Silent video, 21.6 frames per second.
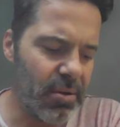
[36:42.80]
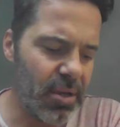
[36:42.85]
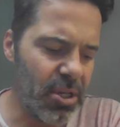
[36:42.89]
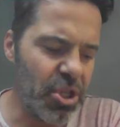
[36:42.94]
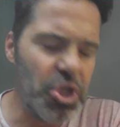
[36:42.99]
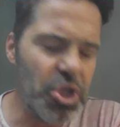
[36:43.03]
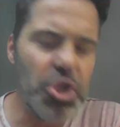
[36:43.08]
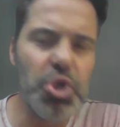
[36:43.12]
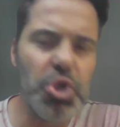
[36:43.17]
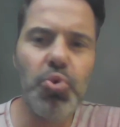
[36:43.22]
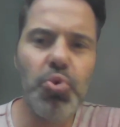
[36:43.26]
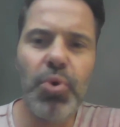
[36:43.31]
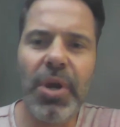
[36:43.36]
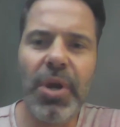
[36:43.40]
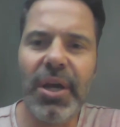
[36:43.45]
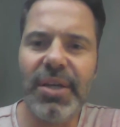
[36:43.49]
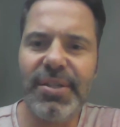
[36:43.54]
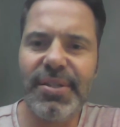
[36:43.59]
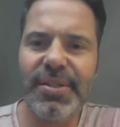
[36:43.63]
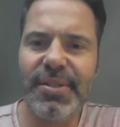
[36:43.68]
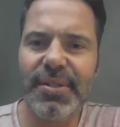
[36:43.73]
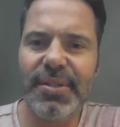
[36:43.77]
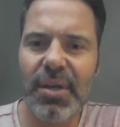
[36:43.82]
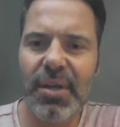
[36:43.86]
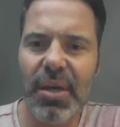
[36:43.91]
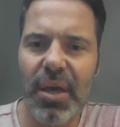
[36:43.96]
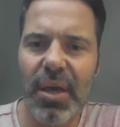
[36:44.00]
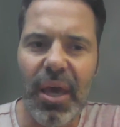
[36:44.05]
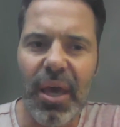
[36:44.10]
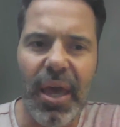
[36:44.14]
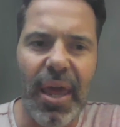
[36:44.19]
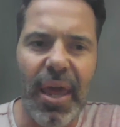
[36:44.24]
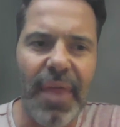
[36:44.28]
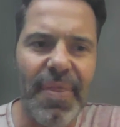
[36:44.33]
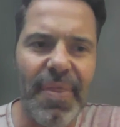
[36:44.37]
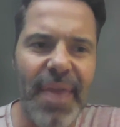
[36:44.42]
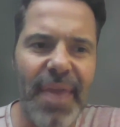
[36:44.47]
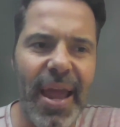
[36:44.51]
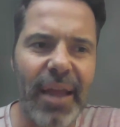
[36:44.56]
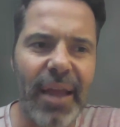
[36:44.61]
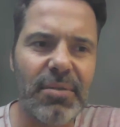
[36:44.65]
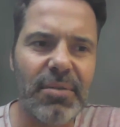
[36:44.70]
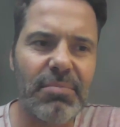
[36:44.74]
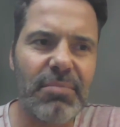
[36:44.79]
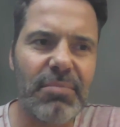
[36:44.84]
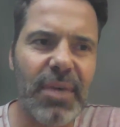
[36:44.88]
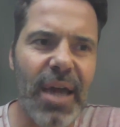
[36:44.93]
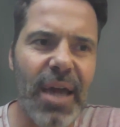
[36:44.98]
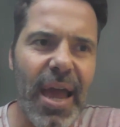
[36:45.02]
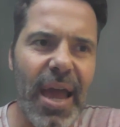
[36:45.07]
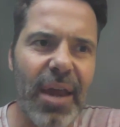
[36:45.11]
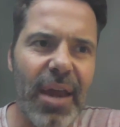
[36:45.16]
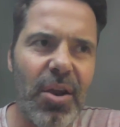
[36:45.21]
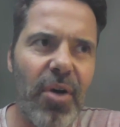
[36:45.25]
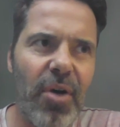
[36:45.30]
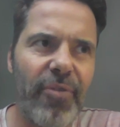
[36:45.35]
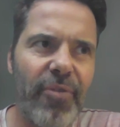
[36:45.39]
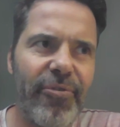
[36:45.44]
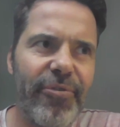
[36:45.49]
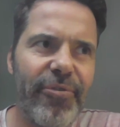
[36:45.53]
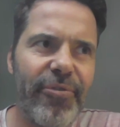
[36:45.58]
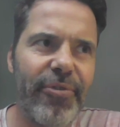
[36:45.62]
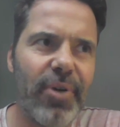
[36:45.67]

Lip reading: newness and that kind of,